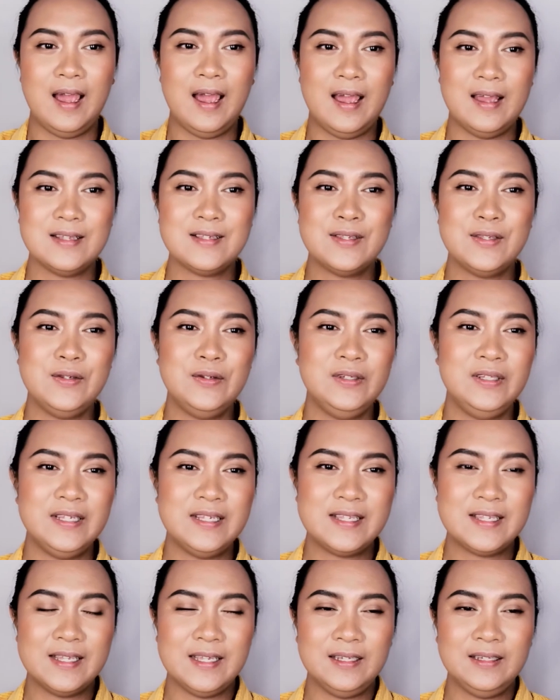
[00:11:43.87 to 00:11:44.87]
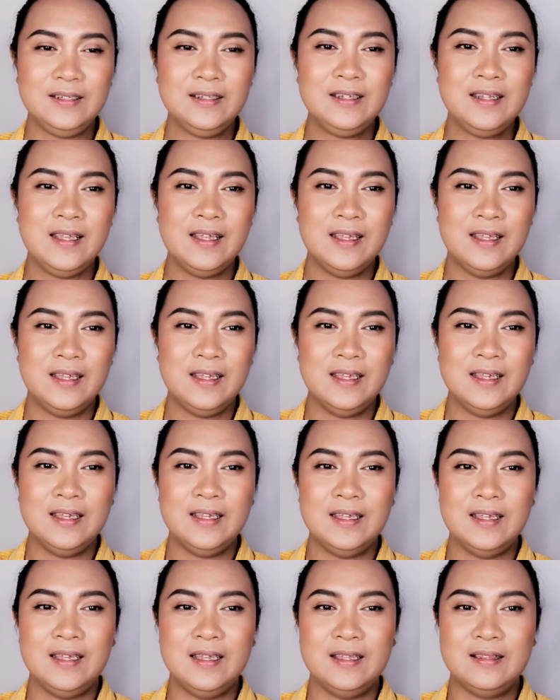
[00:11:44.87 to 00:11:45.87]
As you listen,
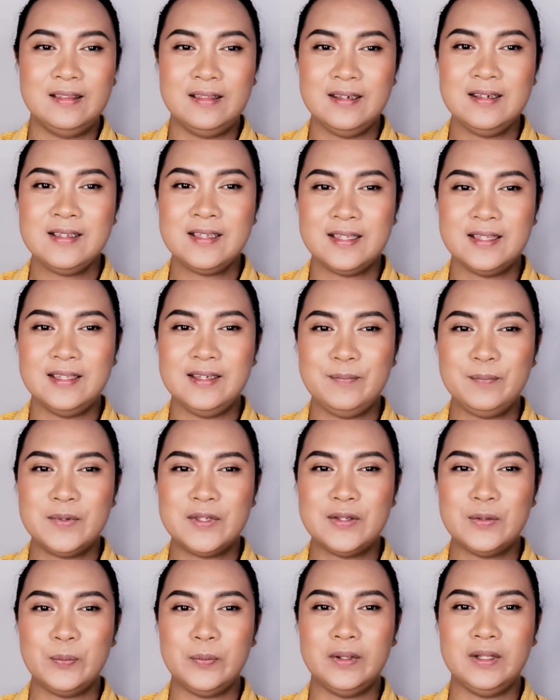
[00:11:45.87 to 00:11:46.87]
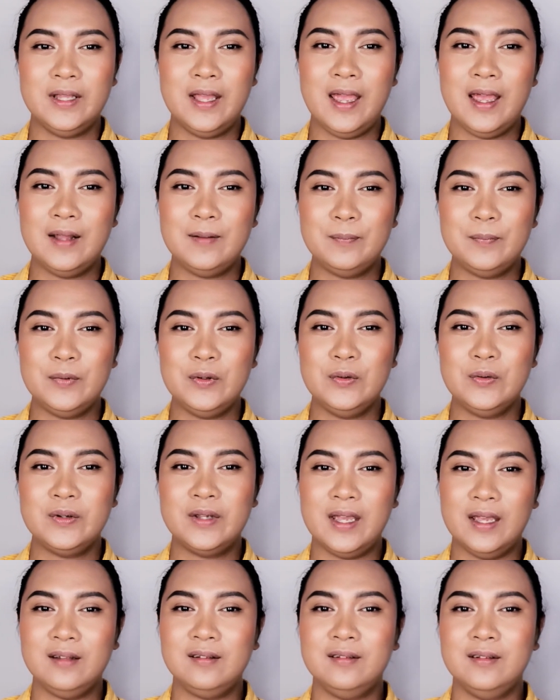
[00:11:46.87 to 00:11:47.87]
these tips will help you
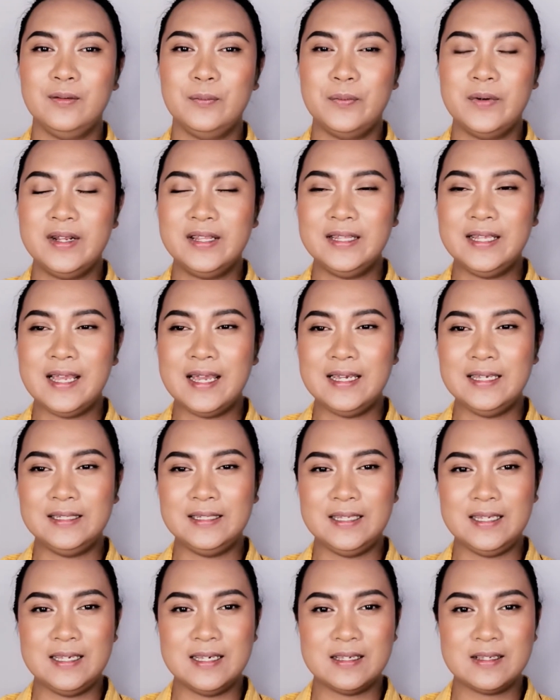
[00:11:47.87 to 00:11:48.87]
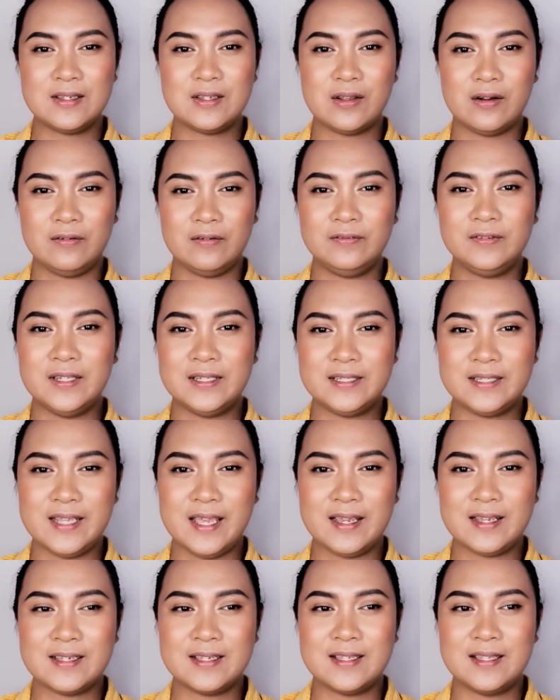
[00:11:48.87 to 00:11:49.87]
get the worthy ideas of the
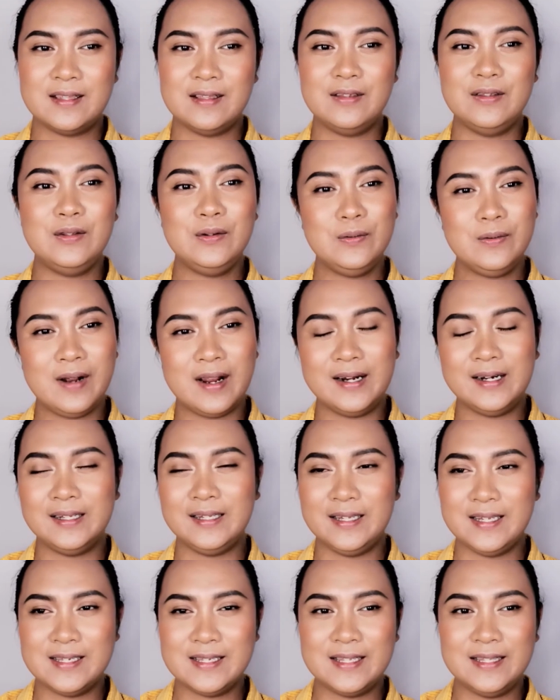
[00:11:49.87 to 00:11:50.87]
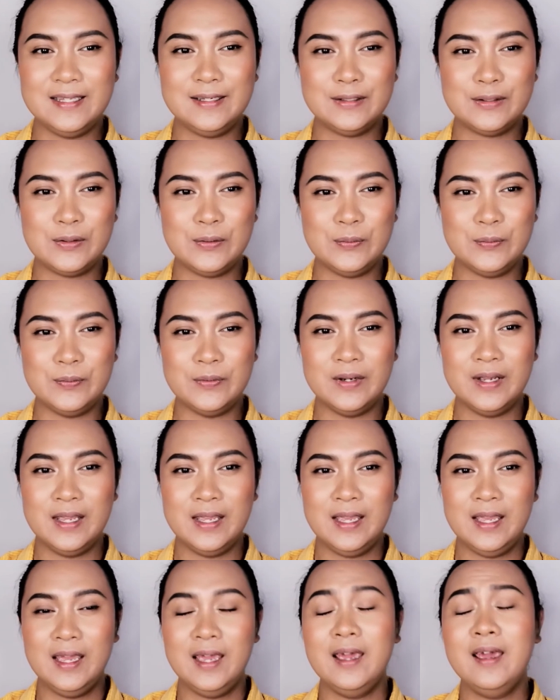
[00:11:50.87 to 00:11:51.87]
text you are listening to
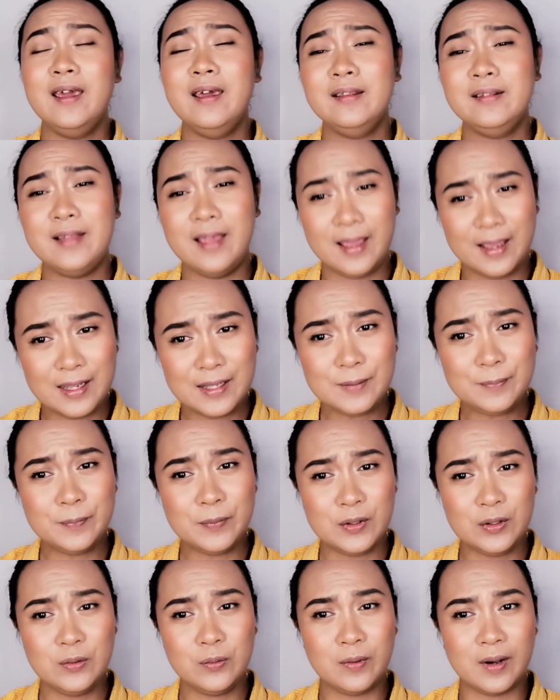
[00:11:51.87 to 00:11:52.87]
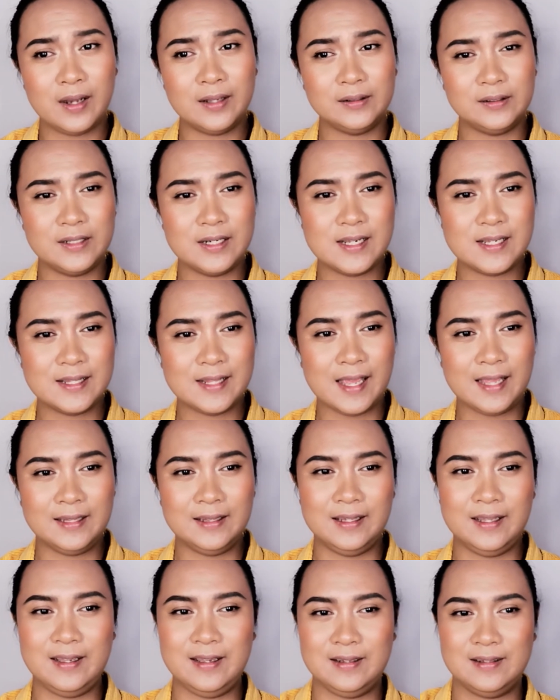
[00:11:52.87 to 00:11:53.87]
and help you understand
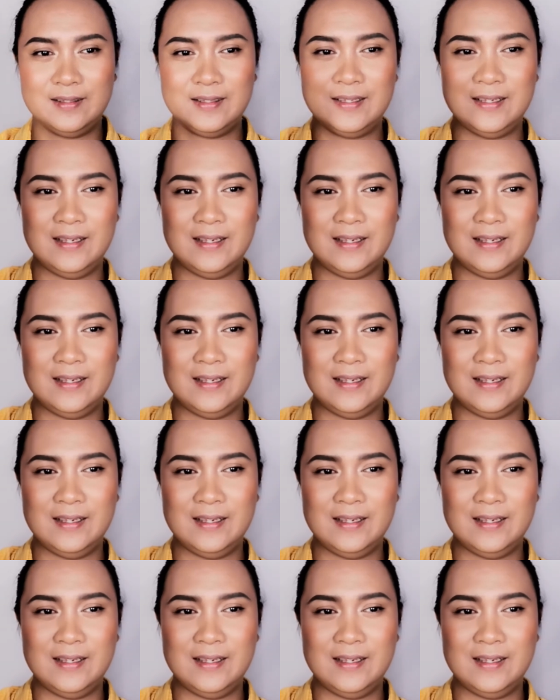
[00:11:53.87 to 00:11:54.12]
it.